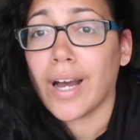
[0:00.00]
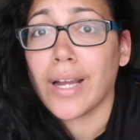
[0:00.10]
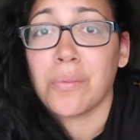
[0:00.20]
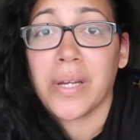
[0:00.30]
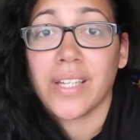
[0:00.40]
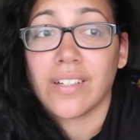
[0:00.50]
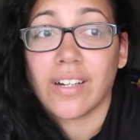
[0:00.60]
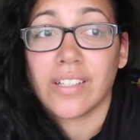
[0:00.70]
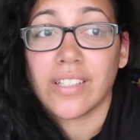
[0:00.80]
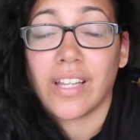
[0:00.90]
I went
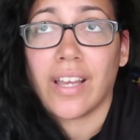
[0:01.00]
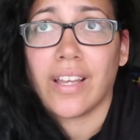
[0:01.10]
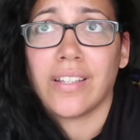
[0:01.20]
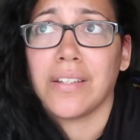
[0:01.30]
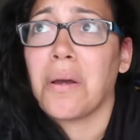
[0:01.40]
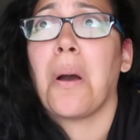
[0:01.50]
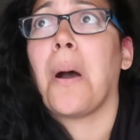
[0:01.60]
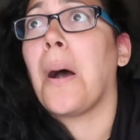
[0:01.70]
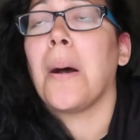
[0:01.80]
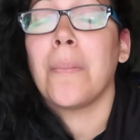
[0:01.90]
on an
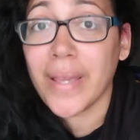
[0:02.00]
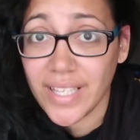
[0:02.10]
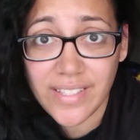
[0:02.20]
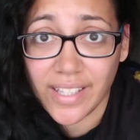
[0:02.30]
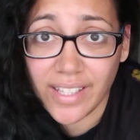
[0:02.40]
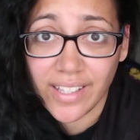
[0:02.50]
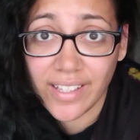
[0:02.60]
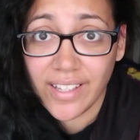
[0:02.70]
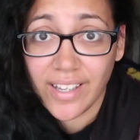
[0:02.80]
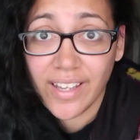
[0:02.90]
amazing